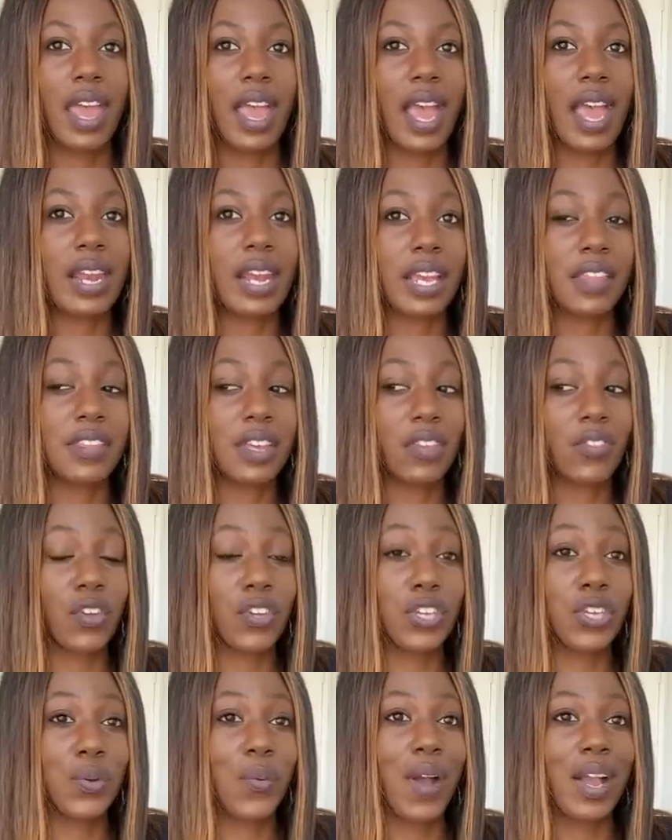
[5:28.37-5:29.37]
And I think that
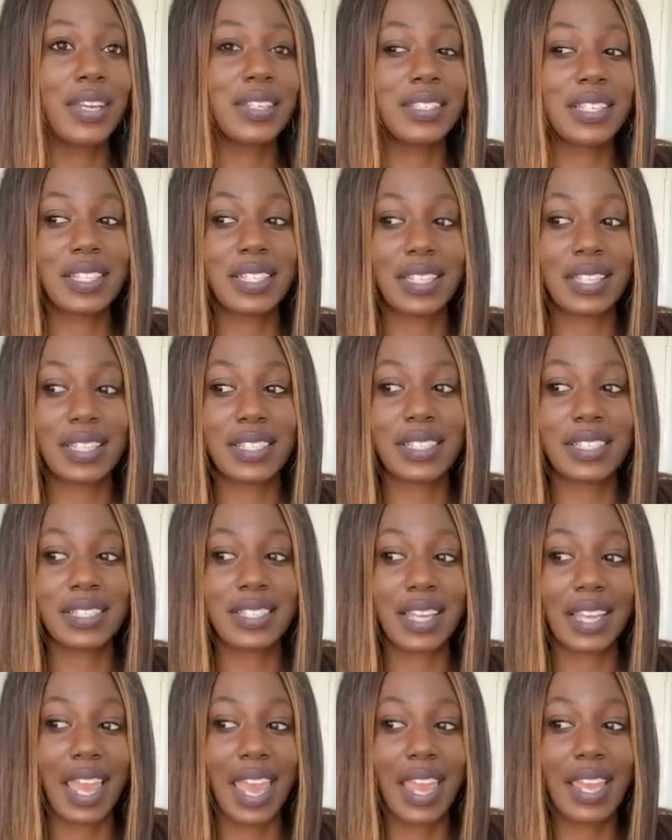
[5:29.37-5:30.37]
you guys think that this is
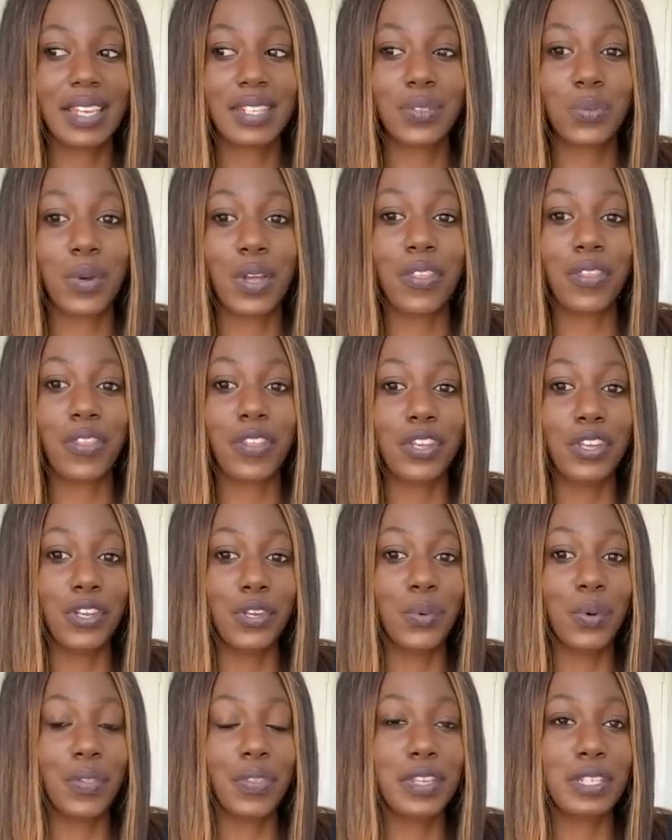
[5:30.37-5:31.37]
the case with
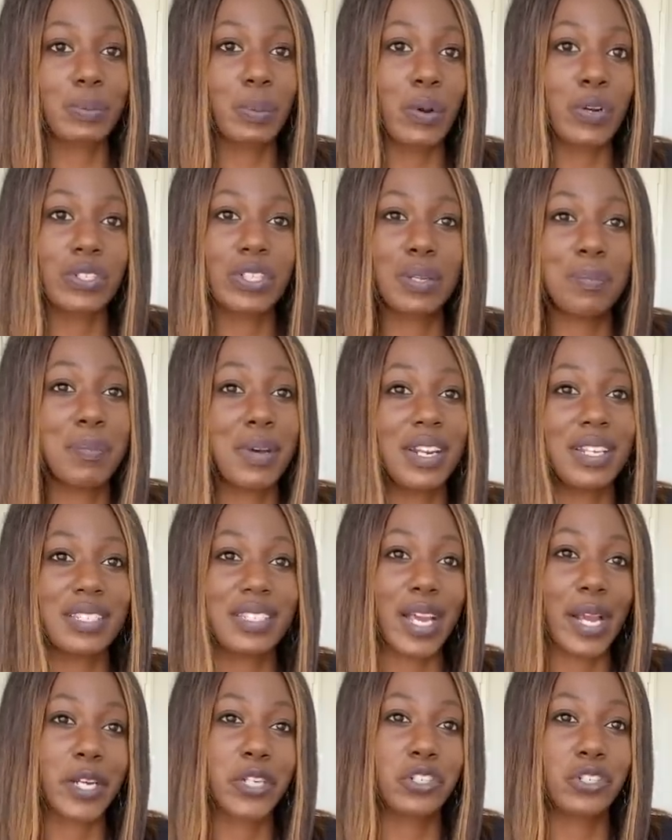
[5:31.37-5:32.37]
you and this person, but it's
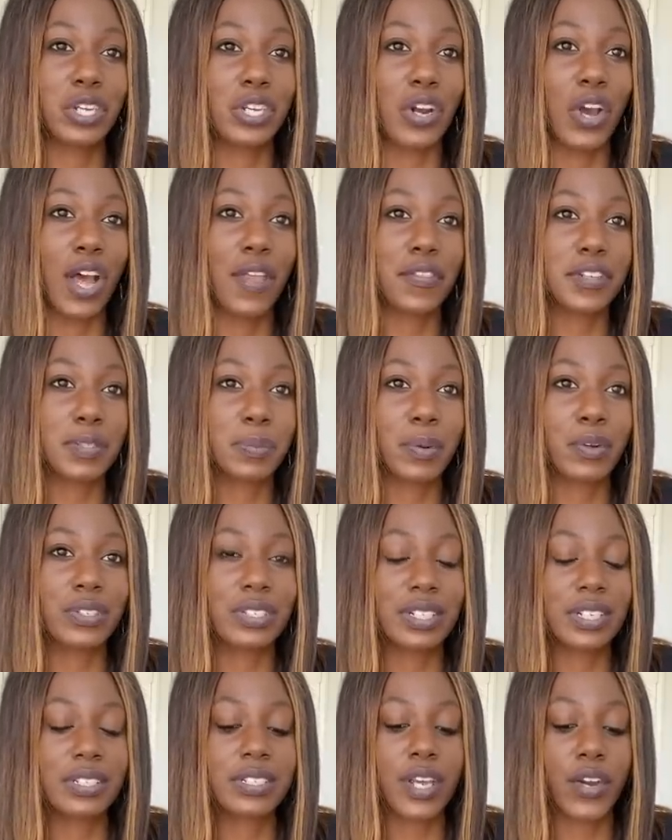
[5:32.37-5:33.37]
actually not. This
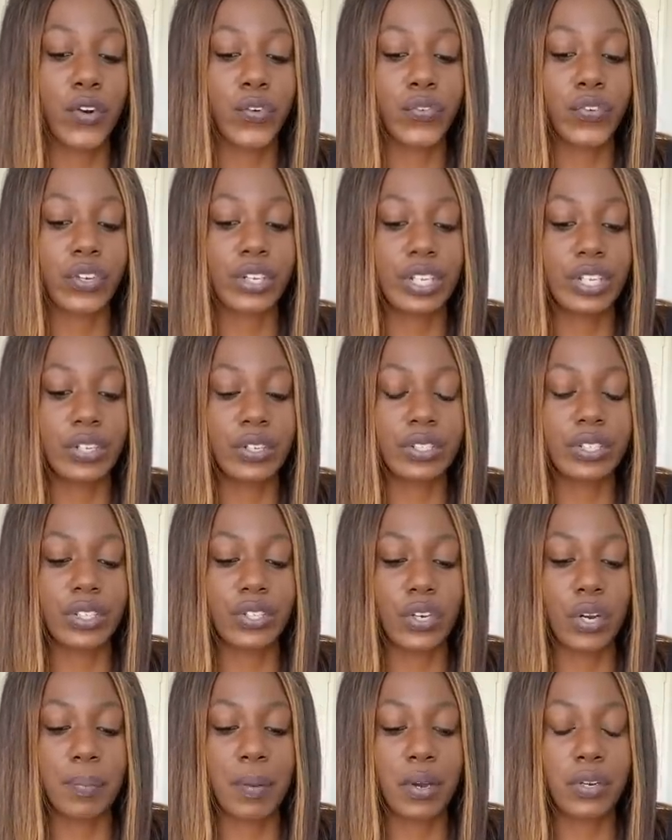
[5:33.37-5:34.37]
person is head over heels, and
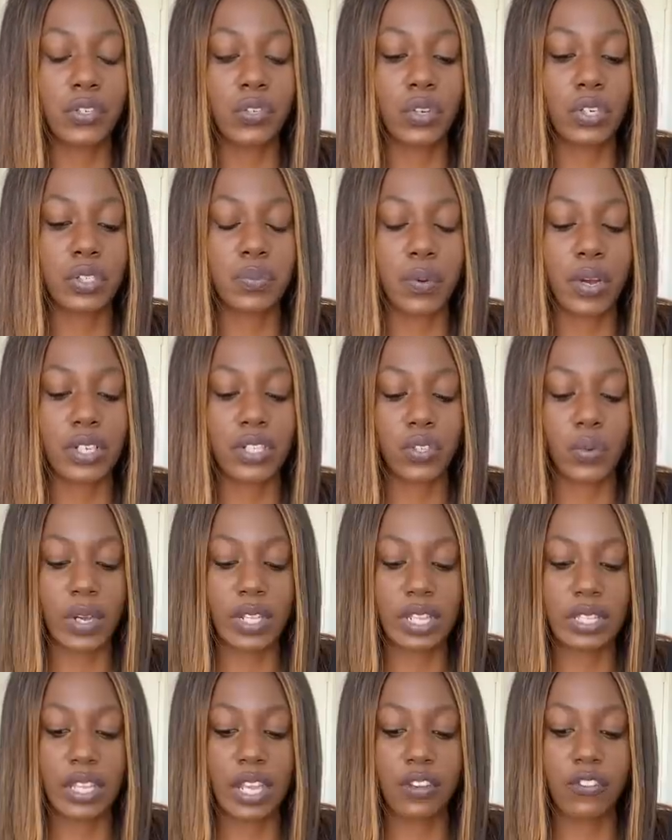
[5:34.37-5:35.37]
they're about to express the way
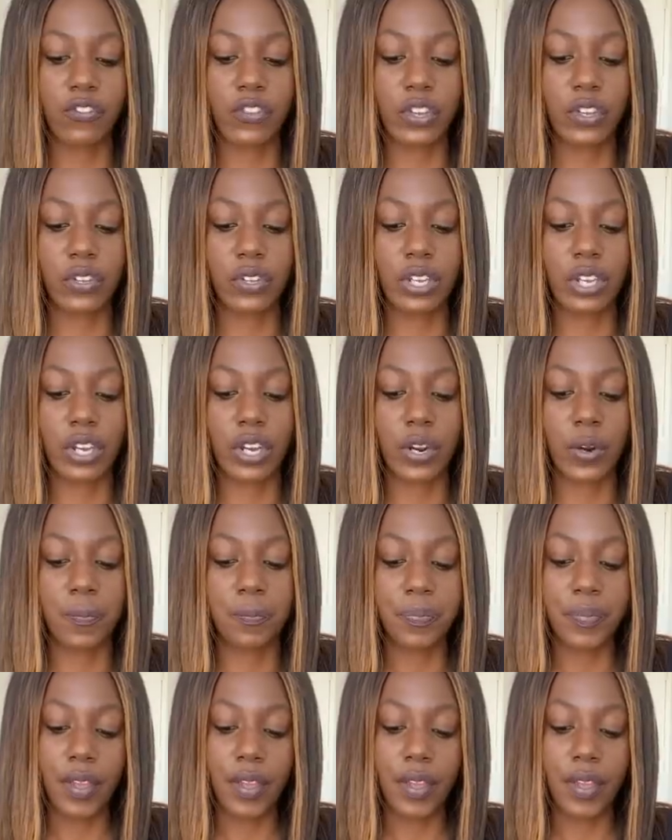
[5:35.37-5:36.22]
that they feel here.